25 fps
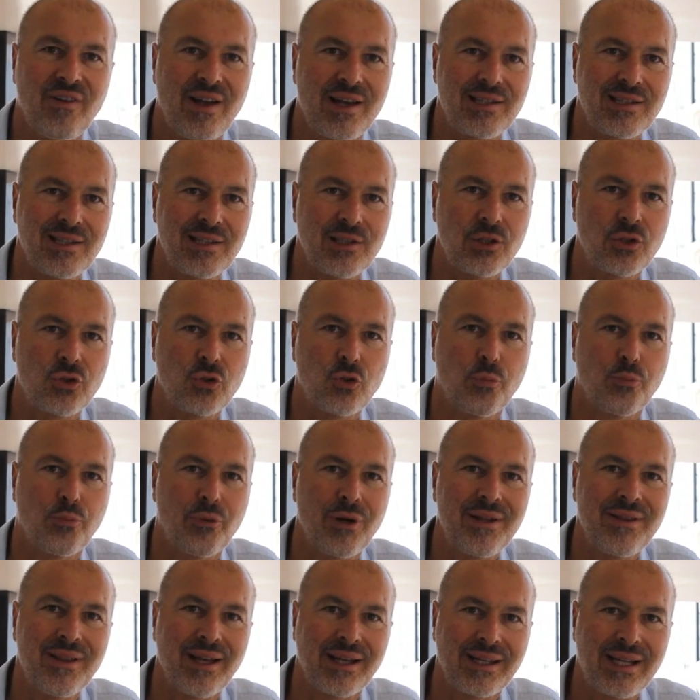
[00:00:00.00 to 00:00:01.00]
vessels to
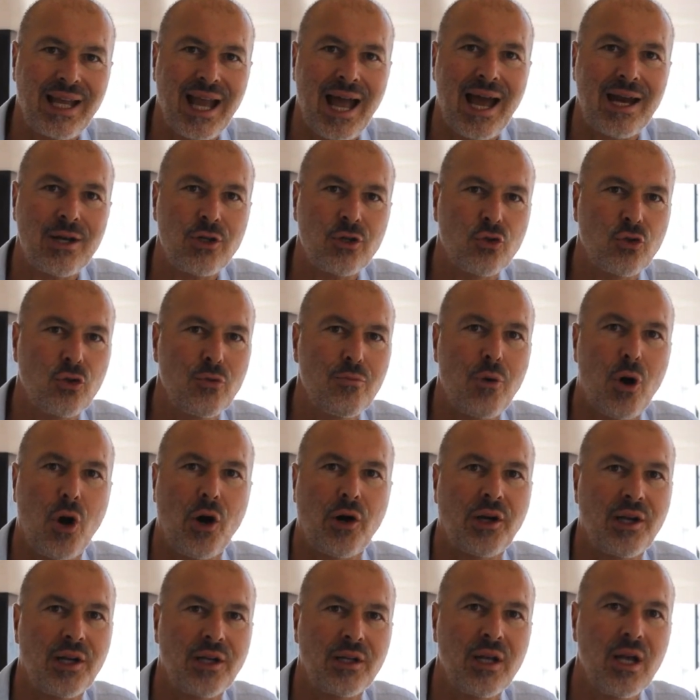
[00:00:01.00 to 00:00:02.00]
bring the catch to
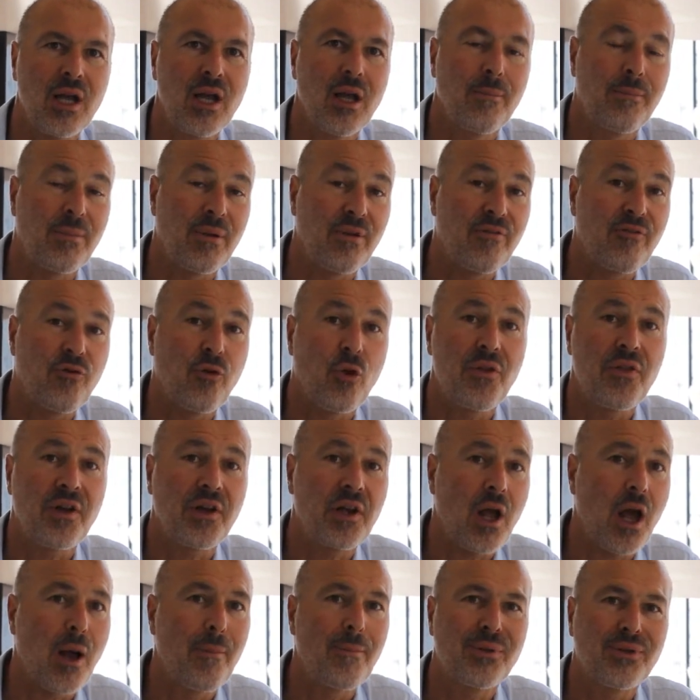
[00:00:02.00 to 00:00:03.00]
market before the
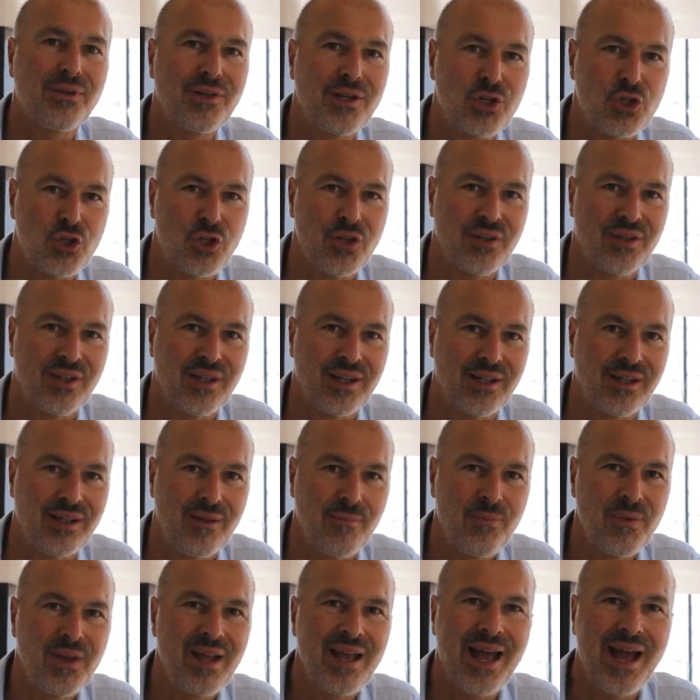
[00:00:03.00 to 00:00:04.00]
competition did,
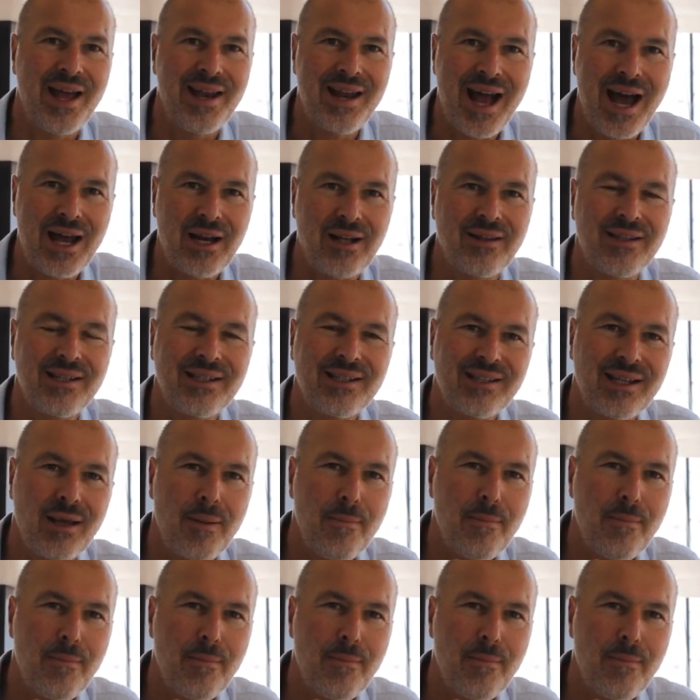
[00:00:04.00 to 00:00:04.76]
and out of this